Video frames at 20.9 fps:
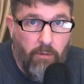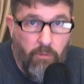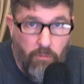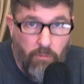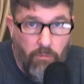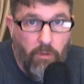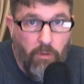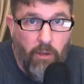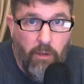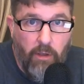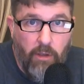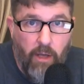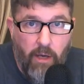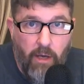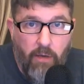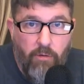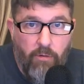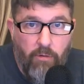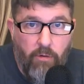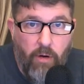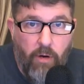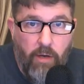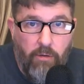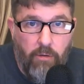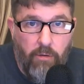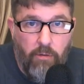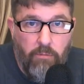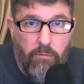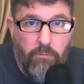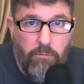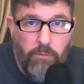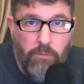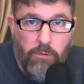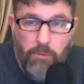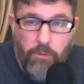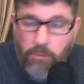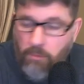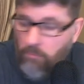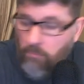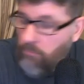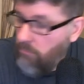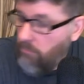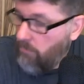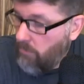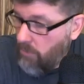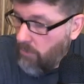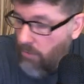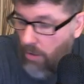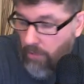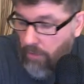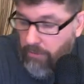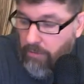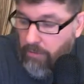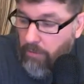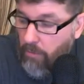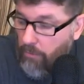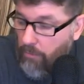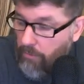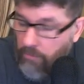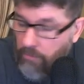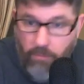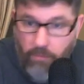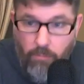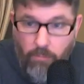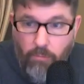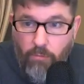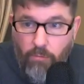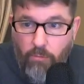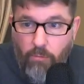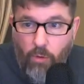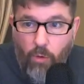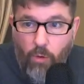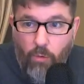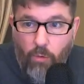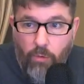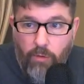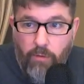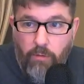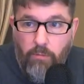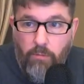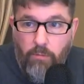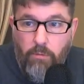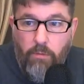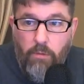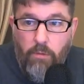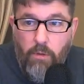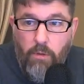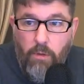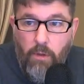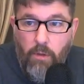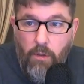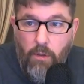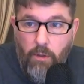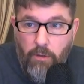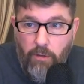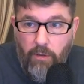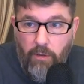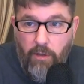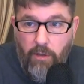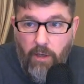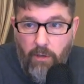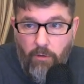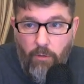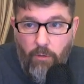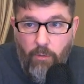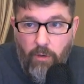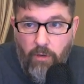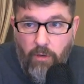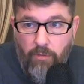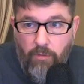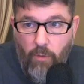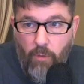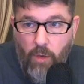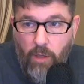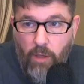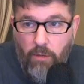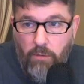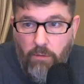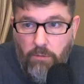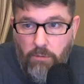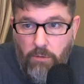you get a KH director. You can cross ecosystems and roll with it. You can kind of do whatever you want.